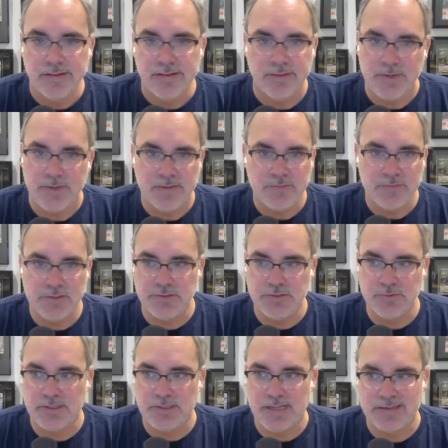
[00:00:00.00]
then we'd have to
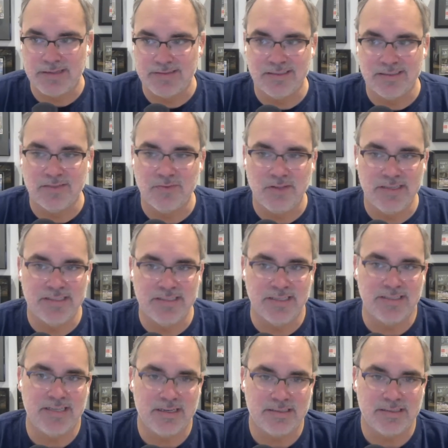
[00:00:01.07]
do a lot of stuff like
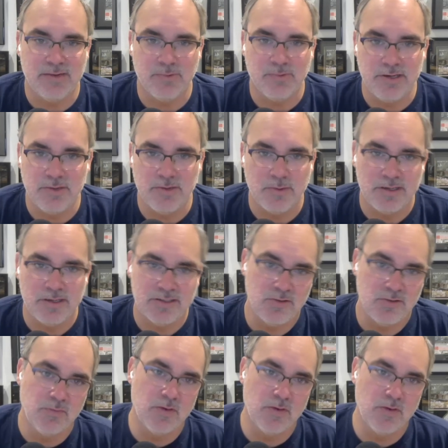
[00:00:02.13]
detecting when you went too